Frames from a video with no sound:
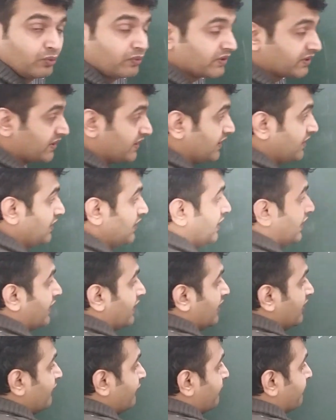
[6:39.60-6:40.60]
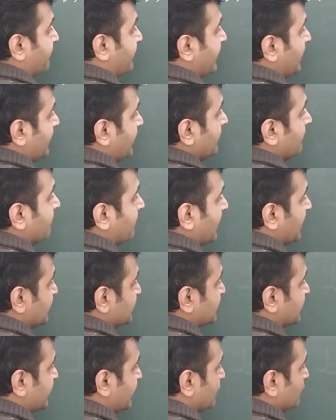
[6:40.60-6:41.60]
over there, if P
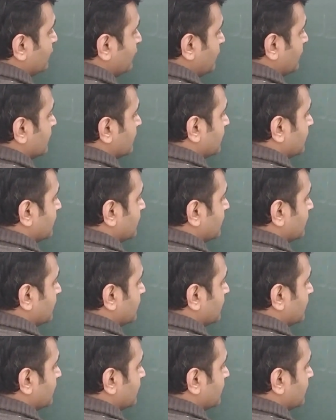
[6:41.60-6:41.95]
implies Q